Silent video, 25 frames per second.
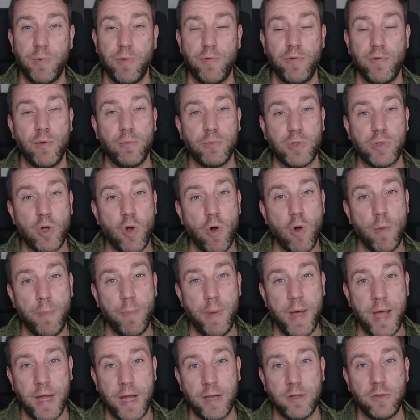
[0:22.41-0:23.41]
performs
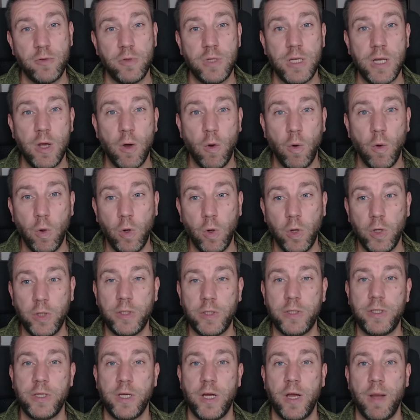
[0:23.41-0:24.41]
compared to the
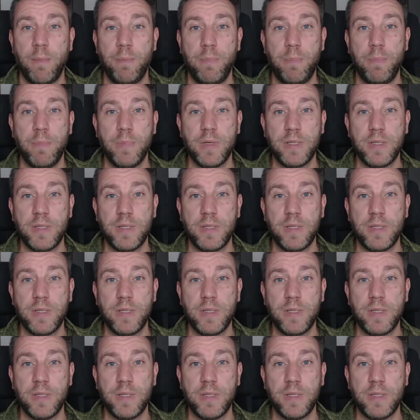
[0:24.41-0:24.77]
old uh,